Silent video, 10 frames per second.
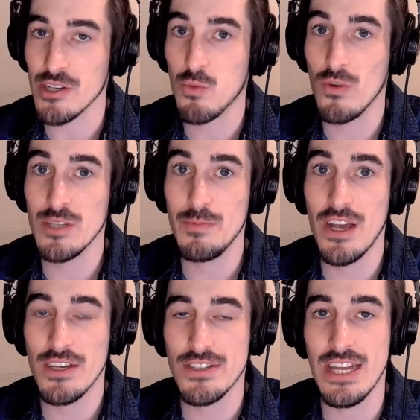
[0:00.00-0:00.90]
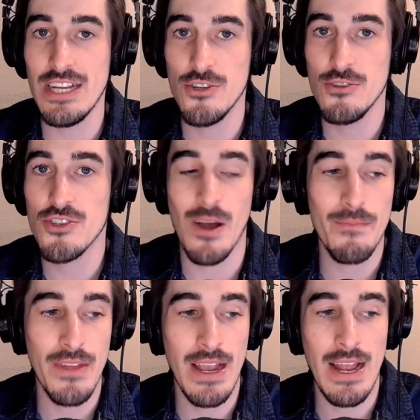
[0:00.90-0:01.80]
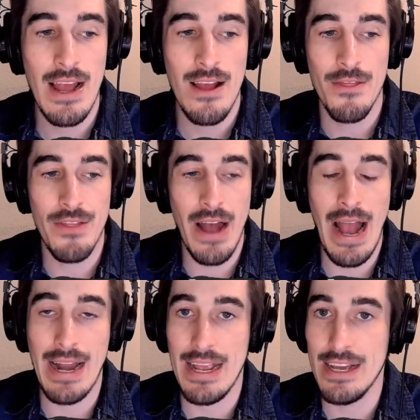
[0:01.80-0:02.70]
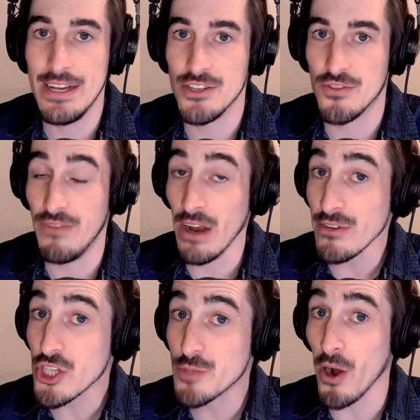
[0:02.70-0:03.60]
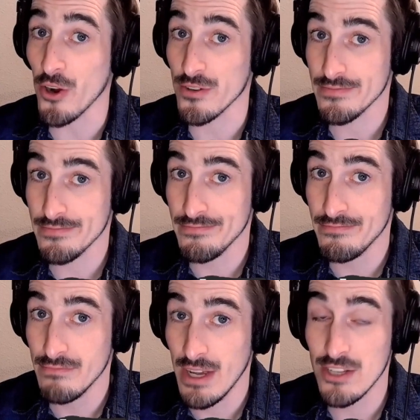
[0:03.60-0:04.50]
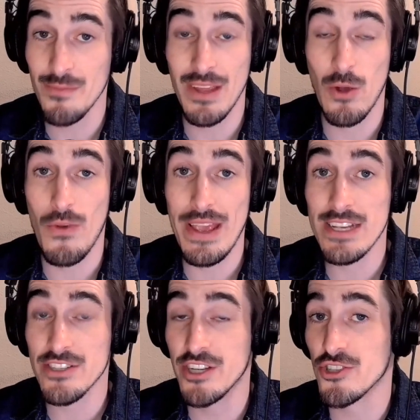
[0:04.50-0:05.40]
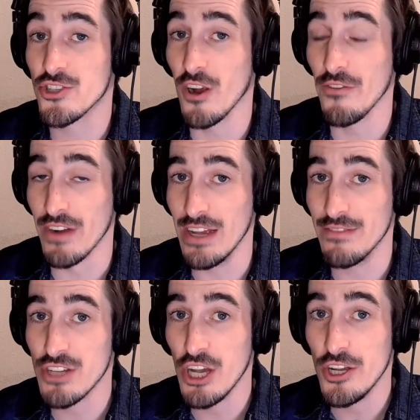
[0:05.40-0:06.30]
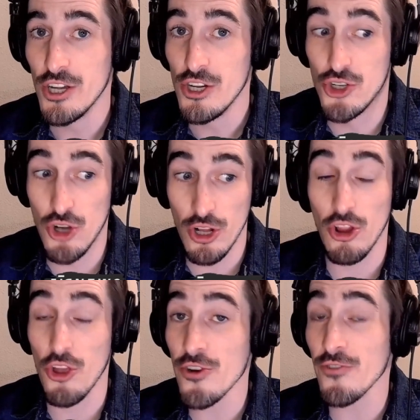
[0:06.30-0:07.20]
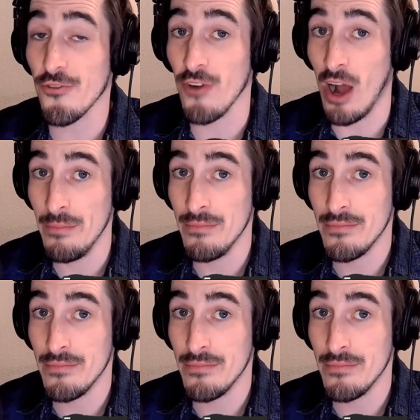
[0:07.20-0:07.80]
Well, it's because they do something that is very smart and something we as conservatives should learn from.